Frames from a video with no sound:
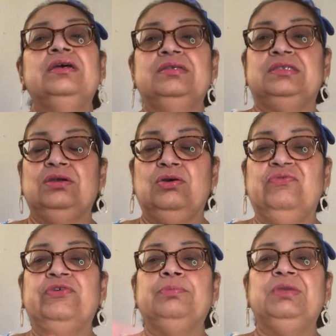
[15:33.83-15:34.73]
It's a
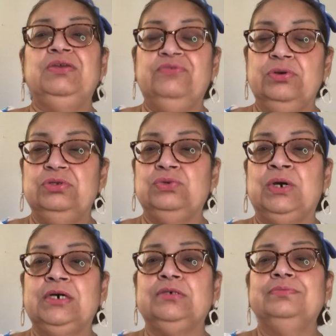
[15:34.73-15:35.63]
GoFundMe for
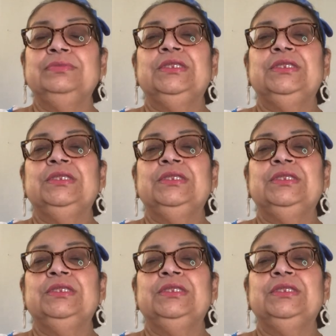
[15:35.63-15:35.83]
Joel,